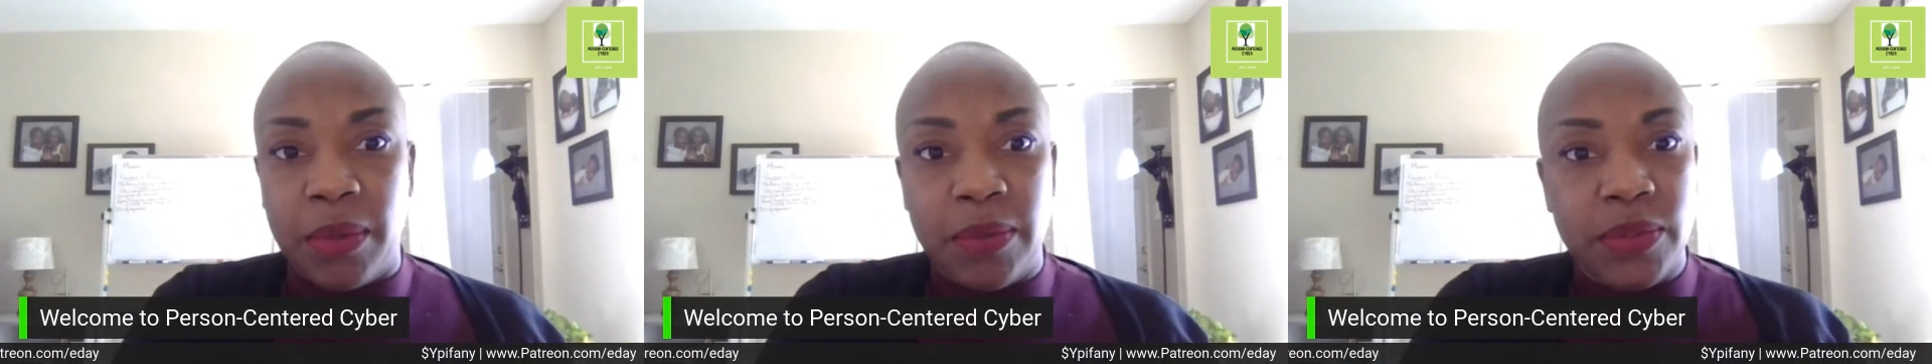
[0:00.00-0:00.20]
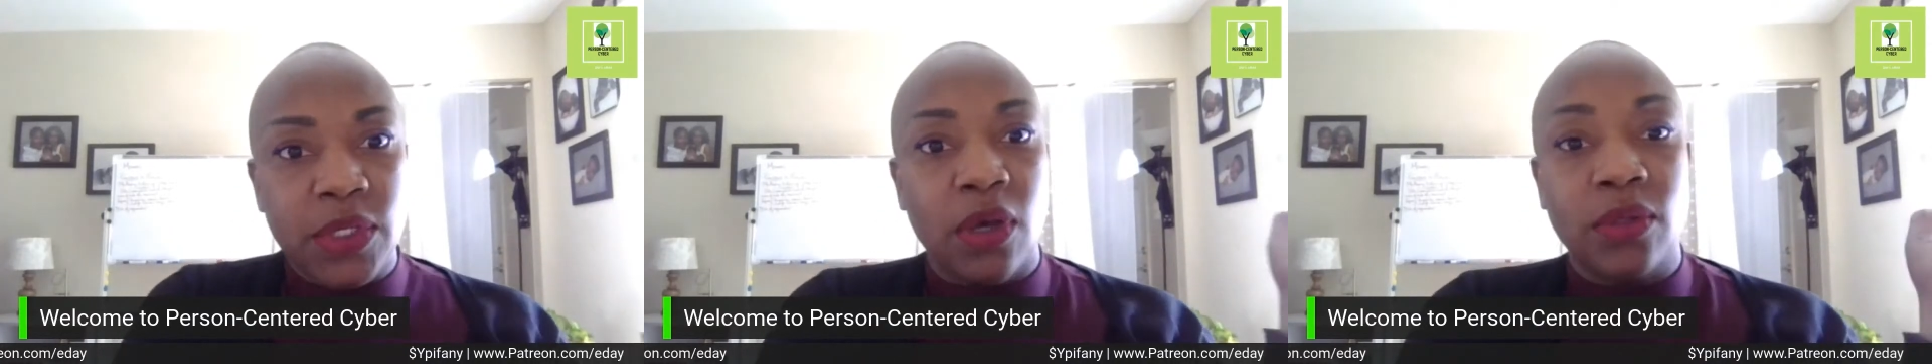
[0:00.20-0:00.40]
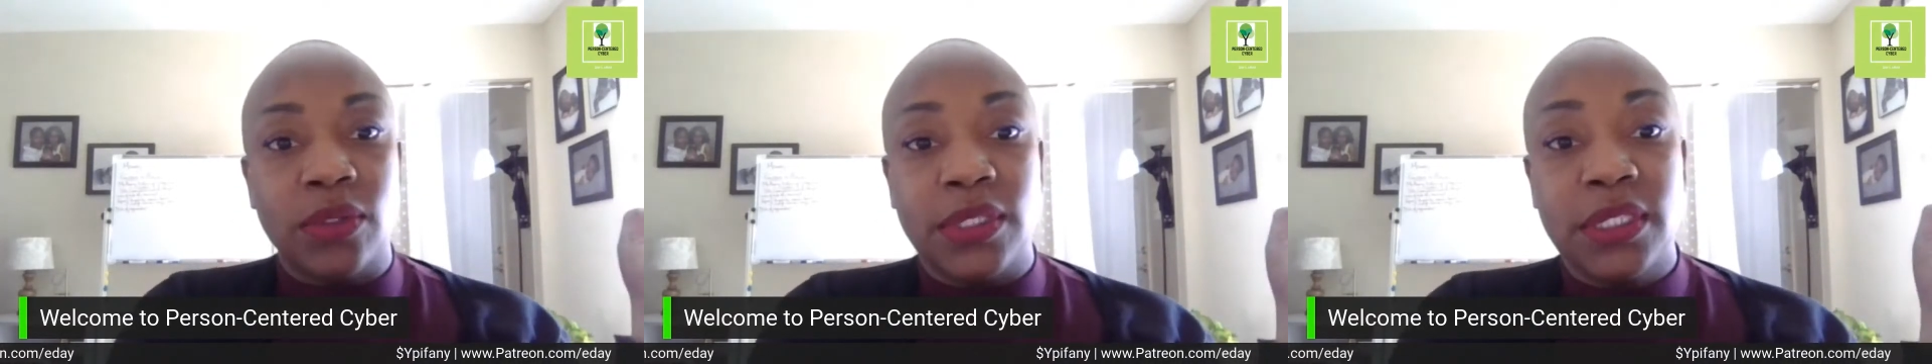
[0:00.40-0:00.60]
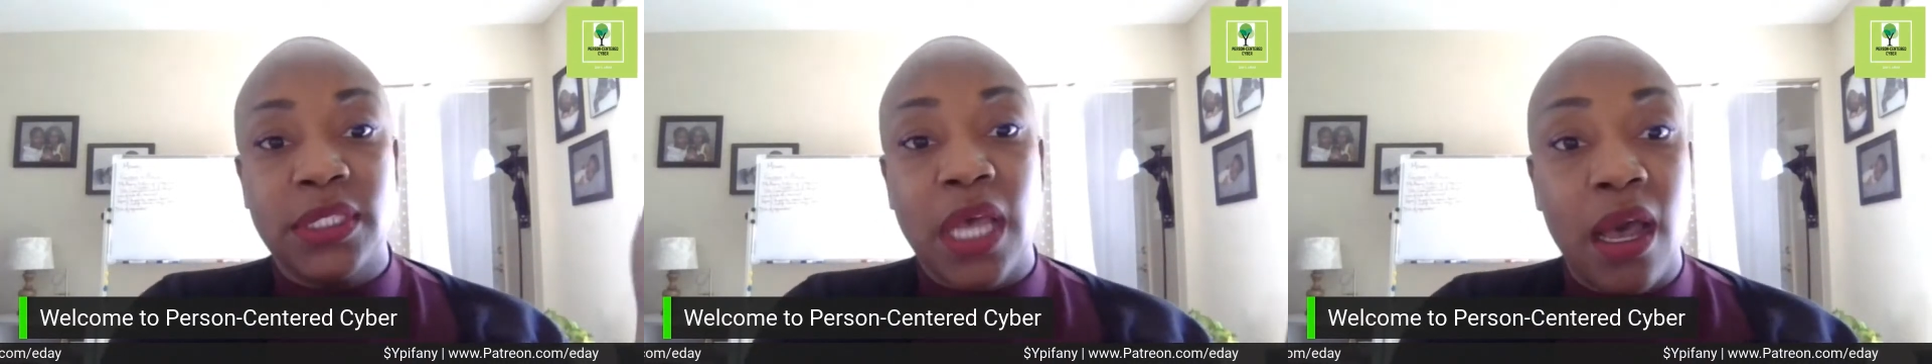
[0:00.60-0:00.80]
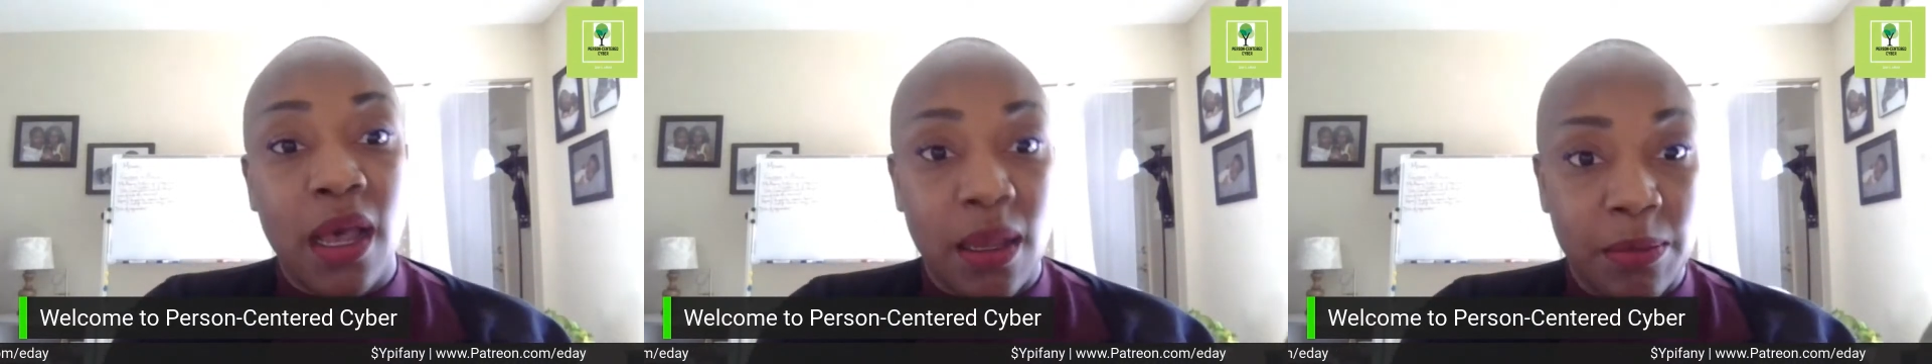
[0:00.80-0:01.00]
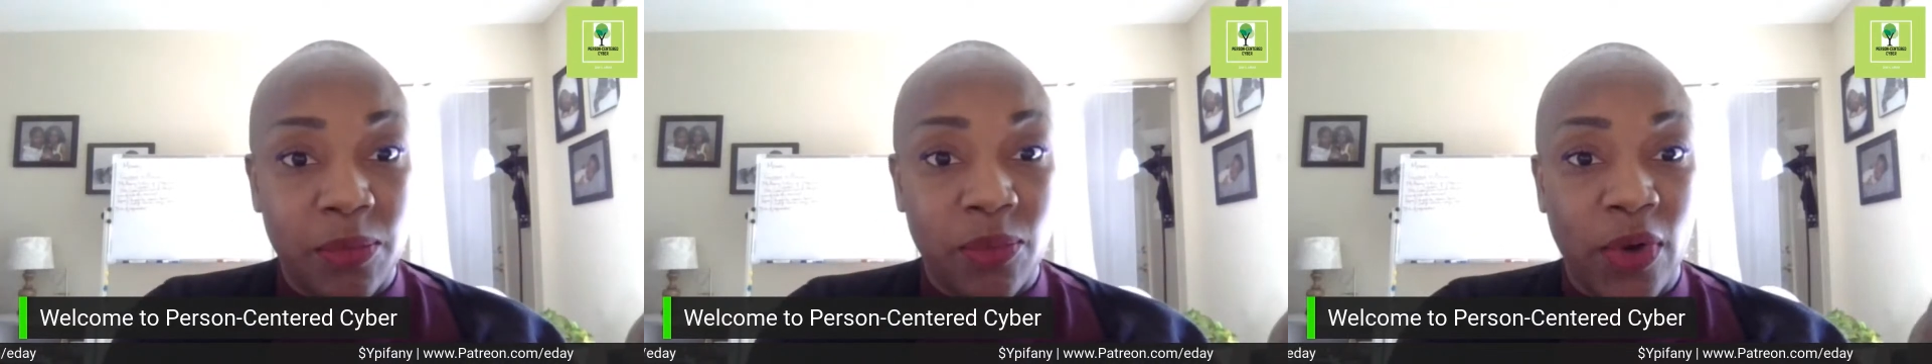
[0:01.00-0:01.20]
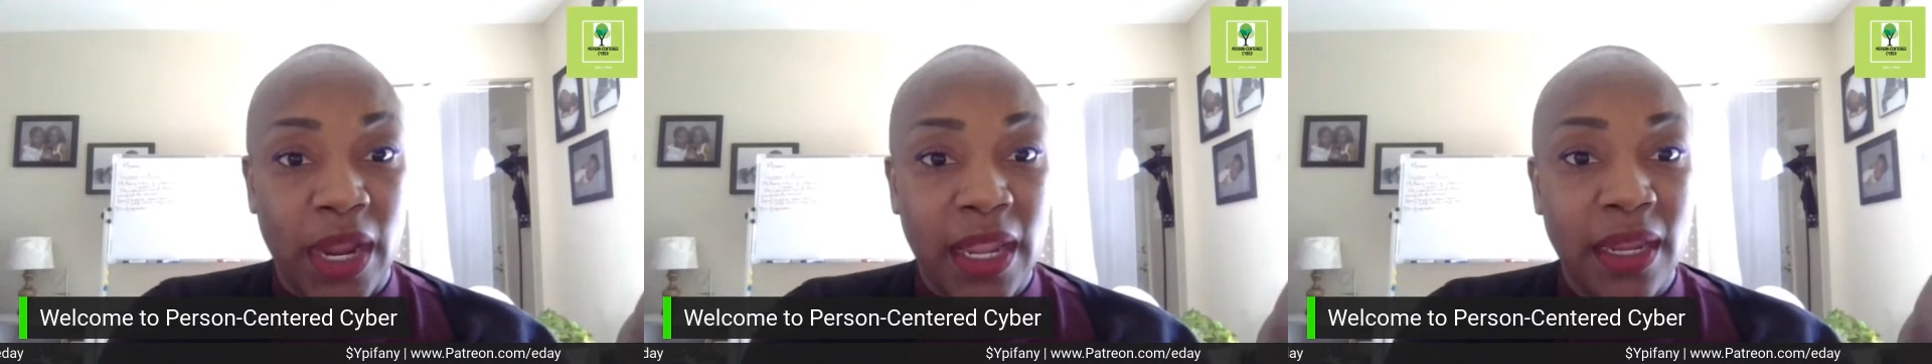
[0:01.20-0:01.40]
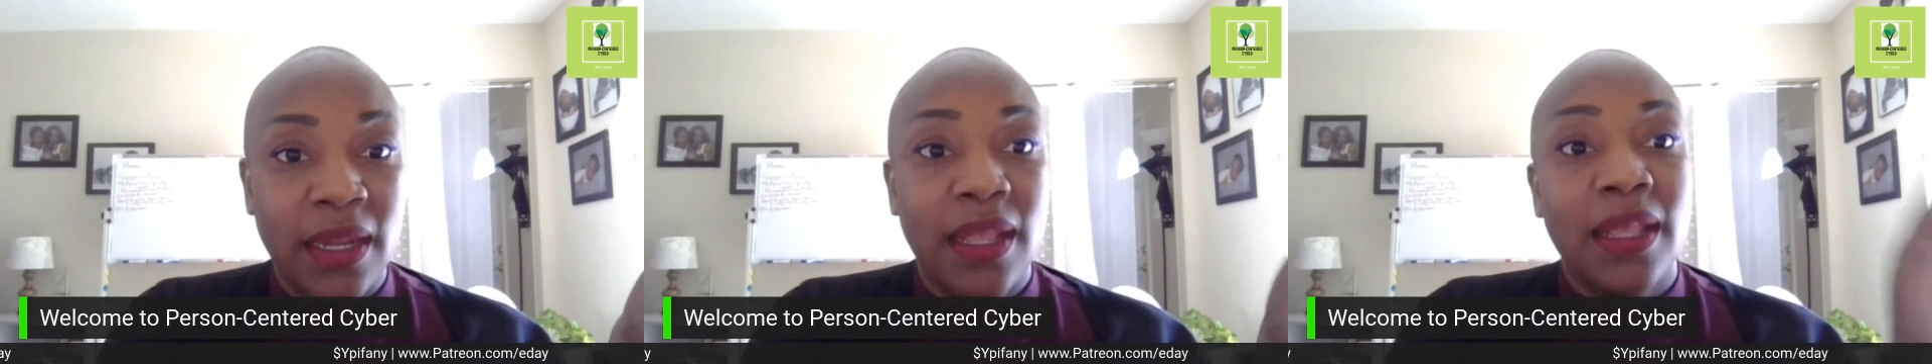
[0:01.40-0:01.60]
but it was called SOMM.
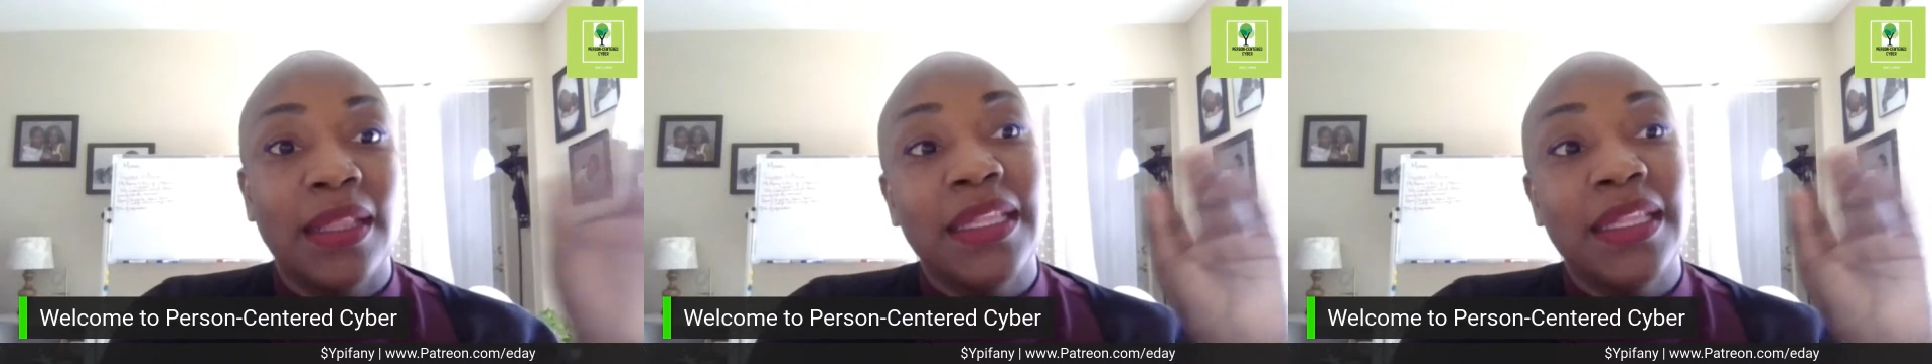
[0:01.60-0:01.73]
right?